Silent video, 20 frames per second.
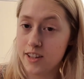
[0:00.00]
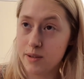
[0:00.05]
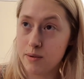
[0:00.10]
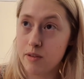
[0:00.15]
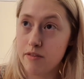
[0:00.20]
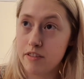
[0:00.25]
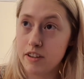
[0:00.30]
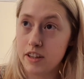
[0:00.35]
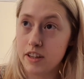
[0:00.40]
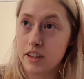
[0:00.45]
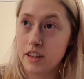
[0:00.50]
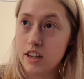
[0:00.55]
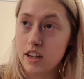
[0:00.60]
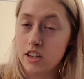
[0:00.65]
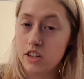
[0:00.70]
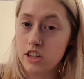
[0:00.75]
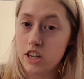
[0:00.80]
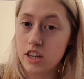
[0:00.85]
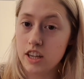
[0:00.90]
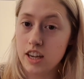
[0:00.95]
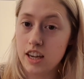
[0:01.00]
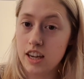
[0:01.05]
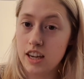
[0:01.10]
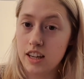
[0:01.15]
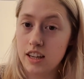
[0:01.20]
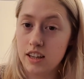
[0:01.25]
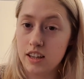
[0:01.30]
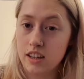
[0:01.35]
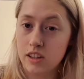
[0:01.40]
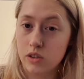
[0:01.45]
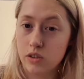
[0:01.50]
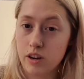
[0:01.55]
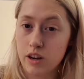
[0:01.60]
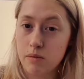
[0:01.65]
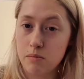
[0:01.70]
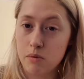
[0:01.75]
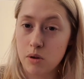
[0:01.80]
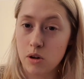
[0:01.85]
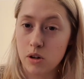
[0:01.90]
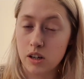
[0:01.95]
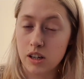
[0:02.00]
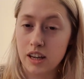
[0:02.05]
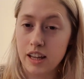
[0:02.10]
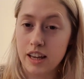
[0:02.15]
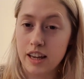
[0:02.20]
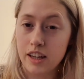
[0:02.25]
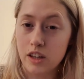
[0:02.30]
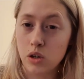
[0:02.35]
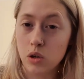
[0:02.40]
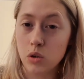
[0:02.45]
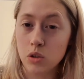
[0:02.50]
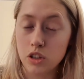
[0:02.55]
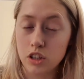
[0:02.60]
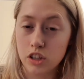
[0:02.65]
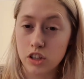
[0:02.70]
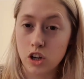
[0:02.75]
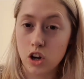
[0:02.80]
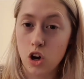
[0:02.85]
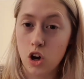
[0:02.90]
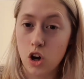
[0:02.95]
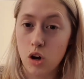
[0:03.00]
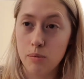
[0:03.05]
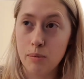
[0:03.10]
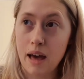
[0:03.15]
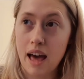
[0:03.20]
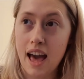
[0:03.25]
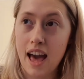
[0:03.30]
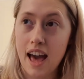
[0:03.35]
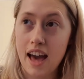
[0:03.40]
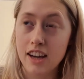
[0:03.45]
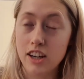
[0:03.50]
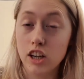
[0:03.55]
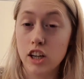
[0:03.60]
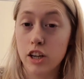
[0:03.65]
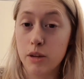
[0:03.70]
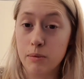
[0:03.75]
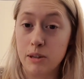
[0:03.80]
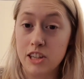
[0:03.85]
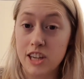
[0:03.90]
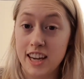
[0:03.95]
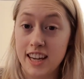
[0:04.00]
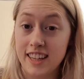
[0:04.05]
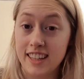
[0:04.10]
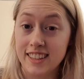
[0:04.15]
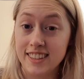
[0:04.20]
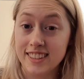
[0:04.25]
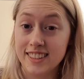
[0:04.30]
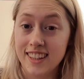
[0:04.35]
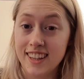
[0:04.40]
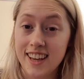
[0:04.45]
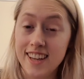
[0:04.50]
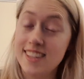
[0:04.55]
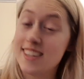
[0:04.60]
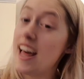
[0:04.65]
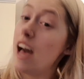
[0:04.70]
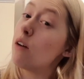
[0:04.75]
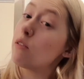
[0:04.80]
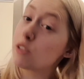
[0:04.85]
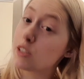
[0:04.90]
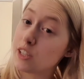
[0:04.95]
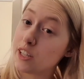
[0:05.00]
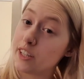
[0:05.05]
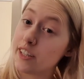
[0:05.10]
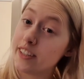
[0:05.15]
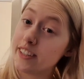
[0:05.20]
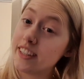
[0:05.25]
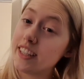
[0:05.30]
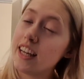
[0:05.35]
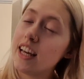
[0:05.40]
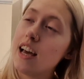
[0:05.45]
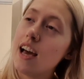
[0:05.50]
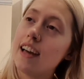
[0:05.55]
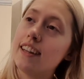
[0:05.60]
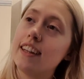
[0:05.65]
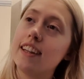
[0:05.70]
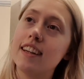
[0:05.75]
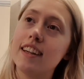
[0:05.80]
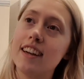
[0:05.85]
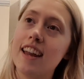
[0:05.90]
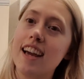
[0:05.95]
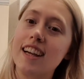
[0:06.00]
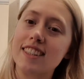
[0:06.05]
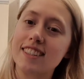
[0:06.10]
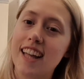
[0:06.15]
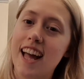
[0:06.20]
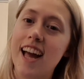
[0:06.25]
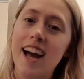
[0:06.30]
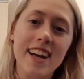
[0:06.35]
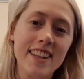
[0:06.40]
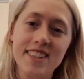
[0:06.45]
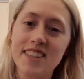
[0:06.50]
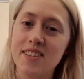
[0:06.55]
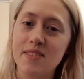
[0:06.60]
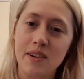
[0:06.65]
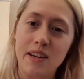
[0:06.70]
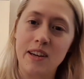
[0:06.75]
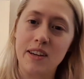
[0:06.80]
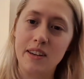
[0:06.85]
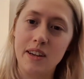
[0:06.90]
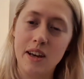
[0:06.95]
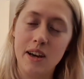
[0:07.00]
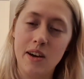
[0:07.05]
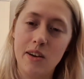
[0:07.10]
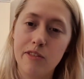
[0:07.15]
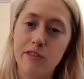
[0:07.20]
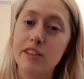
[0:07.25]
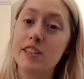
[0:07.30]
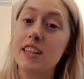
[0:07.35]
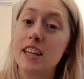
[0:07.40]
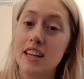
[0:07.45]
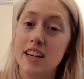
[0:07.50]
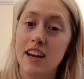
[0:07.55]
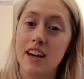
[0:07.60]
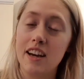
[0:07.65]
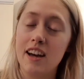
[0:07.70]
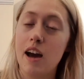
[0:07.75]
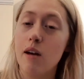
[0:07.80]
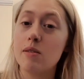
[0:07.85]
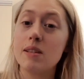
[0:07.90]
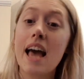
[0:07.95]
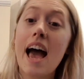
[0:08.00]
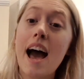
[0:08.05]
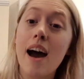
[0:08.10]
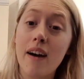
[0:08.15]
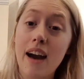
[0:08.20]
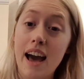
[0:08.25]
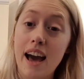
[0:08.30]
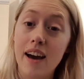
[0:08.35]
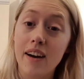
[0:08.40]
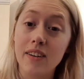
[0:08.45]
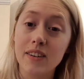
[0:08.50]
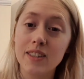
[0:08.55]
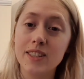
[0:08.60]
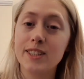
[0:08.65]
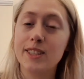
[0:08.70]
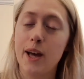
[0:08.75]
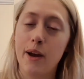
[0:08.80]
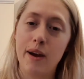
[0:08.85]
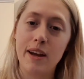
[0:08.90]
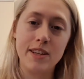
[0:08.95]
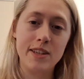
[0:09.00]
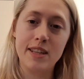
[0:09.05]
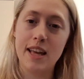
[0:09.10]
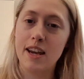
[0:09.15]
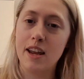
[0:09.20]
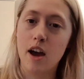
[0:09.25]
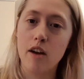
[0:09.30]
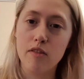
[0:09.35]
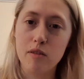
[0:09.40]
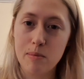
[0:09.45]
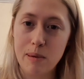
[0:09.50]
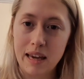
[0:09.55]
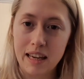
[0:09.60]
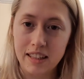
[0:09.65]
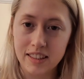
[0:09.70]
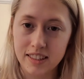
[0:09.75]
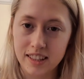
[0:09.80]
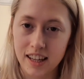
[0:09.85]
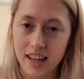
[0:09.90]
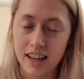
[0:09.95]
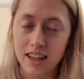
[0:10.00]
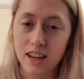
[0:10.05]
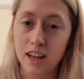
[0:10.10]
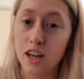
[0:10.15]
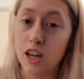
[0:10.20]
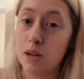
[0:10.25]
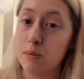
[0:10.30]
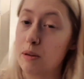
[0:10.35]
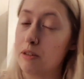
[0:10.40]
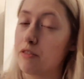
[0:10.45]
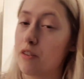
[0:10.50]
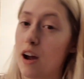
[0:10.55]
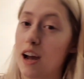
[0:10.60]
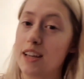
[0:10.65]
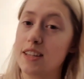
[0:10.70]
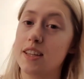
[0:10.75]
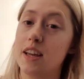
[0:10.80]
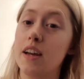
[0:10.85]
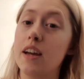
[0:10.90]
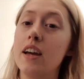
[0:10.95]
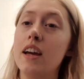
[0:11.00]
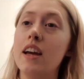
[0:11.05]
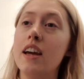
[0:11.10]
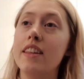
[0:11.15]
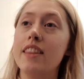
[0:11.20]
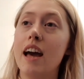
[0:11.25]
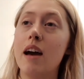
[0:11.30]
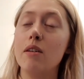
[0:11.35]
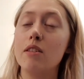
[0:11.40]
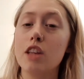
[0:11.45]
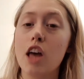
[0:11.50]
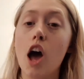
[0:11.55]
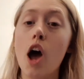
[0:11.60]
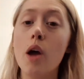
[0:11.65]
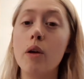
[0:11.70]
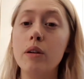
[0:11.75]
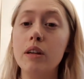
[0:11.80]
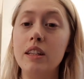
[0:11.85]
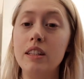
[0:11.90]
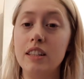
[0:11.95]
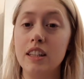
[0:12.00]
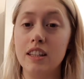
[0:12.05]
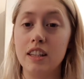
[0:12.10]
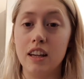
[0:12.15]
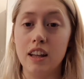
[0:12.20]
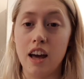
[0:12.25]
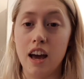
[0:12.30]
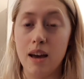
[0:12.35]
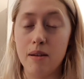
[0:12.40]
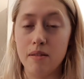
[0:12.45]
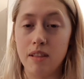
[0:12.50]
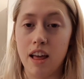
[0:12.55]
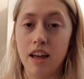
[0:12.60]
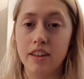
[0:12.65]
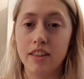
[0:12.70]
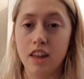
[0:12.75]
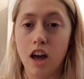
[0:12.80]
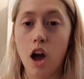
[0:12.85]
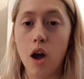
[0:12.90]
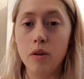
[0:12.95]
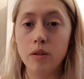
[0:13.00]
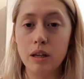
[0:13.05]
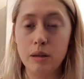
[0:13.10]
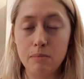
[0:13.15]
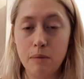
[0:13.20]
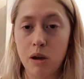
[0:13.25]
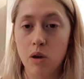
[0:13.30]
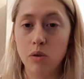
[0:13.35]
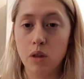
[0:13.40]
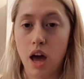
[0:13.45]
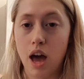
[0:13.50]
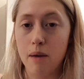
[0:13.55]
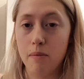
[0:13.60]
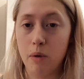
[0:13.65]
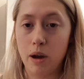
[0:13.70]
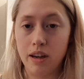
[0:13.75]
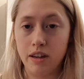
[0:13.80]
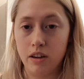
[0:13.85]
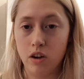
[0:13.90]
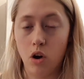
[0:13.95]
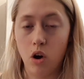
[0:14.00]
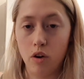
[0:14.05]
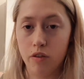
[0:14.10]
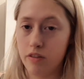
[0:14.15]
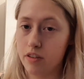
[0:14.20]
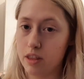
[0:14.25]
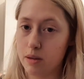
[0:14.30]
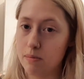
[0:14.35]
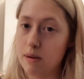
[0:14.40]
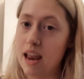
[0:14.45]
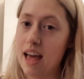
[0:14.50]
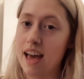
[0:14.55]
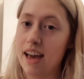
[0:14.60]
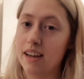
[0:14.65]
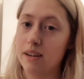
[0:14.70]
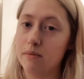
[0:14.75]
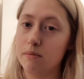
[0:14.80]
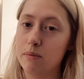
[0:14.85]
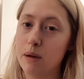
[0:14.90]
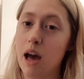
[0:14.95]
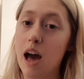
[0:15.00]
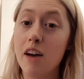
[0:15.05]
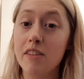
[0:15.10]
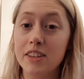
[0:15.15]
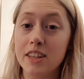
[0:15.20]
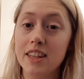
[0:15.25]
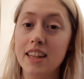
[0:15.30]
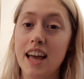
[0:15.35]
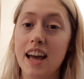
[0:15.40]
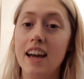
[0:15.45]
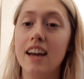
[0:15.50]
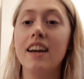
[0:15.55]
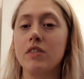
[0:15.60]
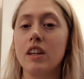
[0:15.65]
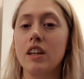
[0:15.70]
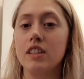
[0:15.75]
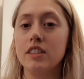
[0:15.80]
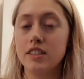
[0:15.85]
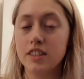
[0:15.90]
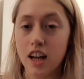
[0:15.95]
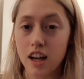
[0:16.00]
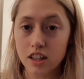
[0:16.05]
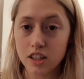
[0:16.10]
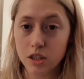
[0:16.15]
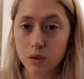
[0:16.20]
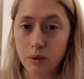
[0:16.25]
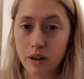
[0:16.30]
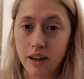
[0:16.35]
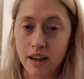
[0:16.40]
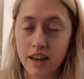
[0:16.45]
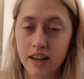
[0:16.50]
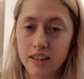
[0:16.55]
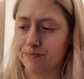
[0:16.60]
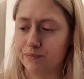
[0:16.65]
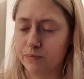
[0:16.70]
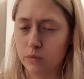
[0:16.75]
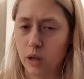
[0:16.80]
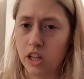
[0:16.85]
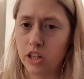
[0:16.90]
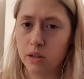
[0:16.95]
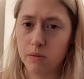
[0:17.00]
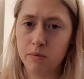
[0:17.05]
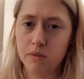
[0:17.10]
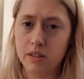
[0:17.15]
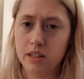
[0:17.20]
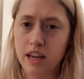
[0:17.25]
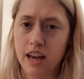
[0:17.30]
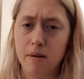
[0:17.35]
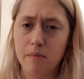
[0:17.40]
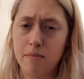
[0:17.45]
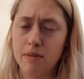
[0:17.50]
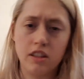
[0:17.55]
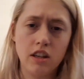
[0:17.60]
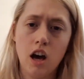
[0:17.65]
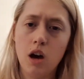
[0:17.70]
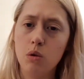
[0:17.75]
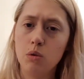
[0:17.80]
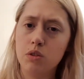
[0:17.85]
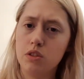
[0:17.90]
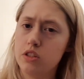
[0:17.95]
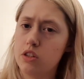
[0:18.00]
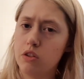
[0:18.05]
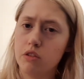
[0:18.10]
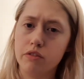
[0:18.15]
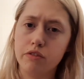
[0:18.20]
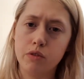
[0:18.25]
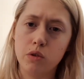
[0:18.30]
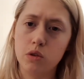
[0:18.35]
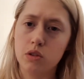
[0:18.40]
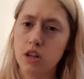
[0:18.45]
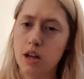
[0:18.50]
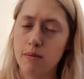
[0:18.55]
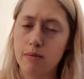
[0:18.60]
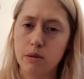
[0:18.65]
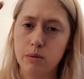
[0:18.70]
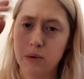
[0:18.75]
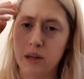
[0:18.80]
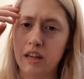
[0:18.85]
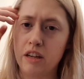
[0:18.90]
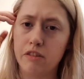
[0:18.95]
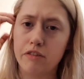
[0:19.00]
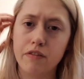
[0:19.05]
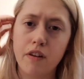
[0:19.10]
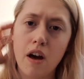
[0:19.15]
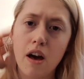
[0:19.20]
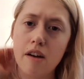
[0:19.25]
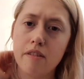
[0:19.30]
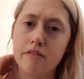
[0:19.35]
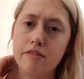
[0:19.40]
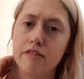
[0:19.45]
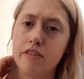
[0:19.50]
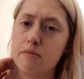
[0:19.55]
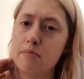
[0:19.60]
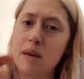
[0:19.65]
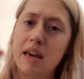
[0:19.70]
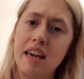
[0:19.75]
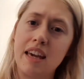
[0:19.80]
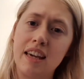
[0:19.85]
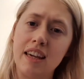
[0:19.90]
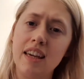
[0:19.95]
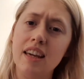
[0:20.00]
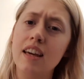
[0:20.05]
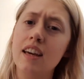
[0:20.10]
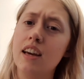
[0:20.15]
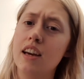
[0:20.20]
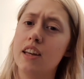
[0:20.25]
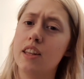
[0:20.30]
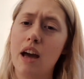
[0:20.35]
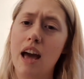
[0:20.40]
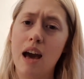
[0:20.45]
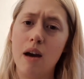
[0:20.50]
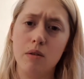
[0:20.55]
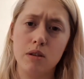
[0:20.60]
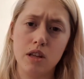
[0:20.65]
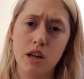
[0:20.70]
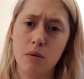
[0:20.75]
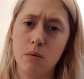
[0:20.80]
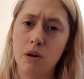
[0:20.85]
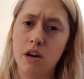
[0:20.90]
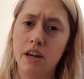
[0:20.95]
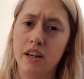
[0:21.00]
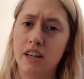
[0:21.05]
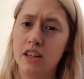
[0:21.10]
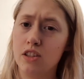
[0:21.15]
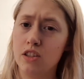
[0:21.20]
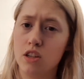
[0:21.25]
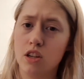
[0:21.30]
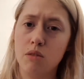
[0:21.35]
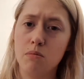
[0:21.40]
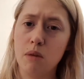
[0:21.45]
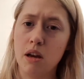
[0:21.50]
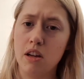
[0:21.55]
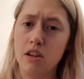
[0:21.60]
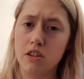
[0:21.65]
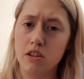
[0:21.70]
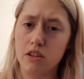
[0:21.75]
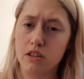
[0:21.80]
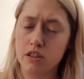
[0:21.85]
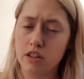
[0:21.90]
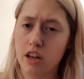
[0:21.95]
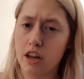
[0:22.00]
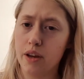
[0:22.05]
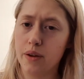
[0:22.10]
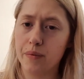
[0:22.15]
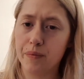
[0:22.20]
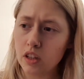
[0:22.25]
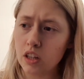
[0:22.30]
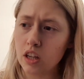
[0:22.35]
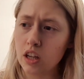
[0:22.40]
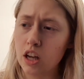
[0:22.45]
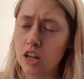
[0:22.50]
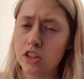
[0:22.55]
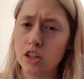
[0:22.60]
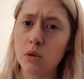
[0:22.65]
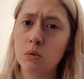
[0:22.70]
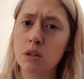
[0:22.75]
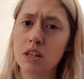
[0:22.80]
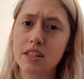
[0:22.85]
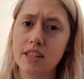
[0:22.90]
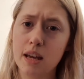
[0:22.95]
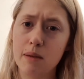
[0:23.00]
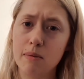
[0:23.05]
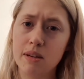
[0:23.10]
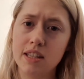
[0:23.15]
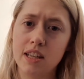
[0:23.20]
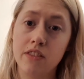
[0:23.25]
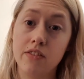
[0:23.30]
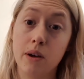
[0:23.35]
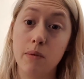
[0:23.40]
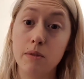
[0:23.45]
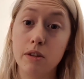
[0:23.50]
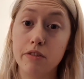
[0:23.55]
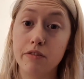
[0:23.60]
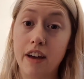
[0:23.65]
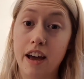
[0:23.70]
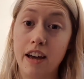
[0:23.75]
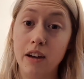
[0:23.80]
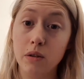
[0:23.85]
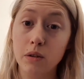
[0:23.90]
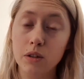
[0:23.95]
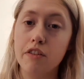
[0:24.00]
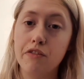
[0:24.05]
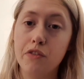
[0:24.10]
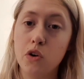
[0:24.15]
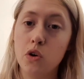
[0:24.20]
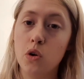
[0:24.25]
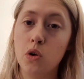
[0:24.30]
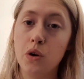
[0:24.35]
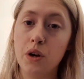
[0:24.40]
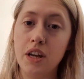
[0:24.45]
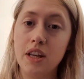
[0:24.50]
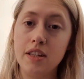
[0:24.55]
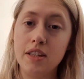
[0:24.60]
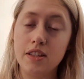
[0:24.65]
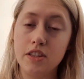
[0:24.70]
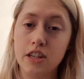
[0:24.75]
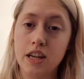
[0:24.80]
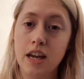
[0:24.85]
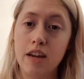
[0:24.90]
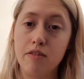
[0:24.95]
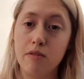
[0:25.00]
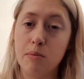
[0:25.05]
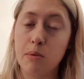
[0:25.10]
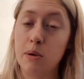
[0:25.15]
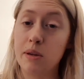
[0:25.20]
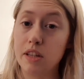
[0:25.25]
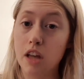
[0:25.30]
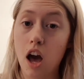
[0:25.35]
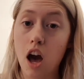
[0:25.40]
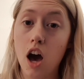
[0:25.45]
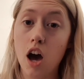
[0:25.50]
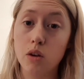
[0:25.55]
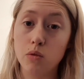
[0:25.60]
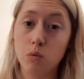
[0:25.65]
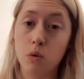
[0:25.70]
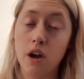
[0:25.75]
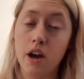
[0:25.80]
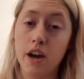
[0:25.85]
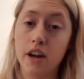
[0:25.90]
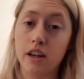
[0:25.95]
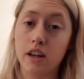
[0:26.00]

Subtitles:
I went for chicken, green broccoli, corn on the cob and halloumi cheese. So that was good. And then the next day I just went for dinner. I was out, so I just had half a pizza and halloumi fries. So that was the only dinner that the only meal that I went off of the plan. But other than that, stuck to it. Went gym today. My goal was still 4 times a week. 5 for me, and the hours I work is too much. So I don't want to set myself up to fail. 4 is achievable. It's hard work.